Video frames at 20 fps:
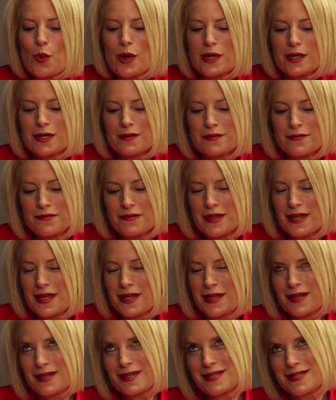One of
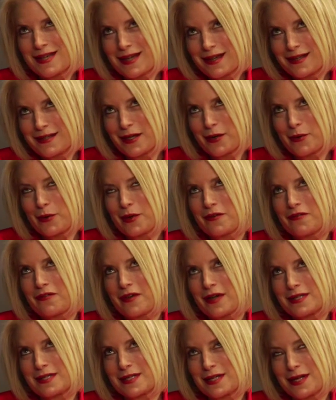the secondary
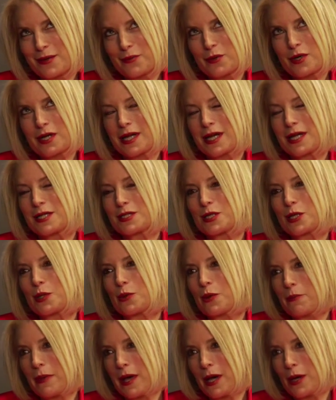effects that I want to ask
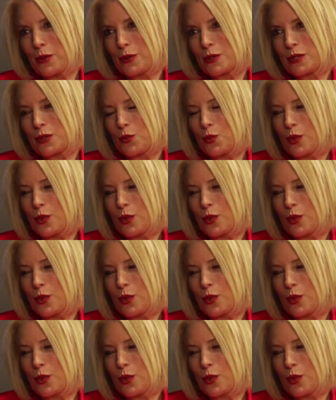you about